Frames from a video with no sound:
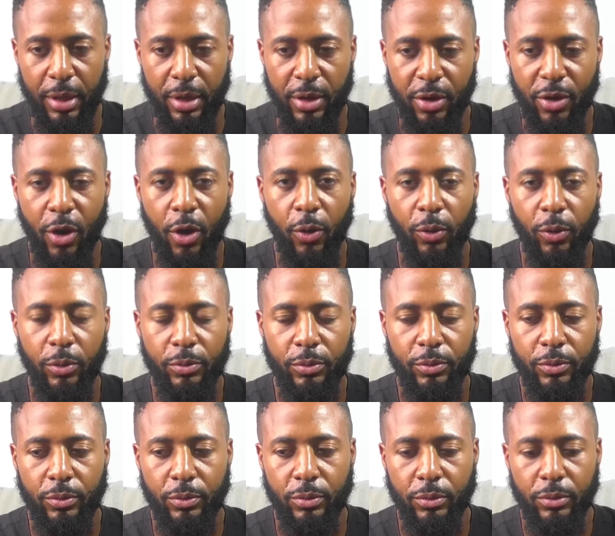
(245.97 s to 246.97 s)
Now,
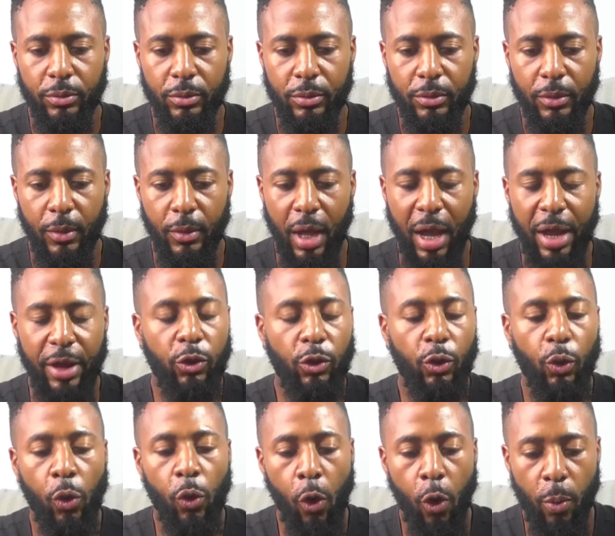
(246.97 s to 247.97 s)
I
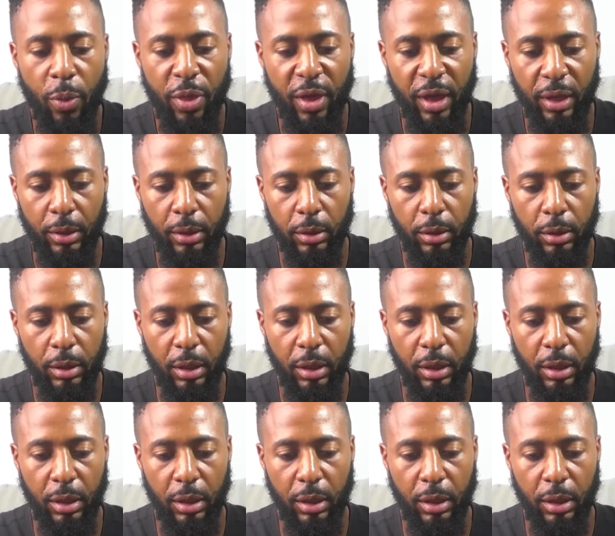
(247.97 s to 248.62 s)
do hope that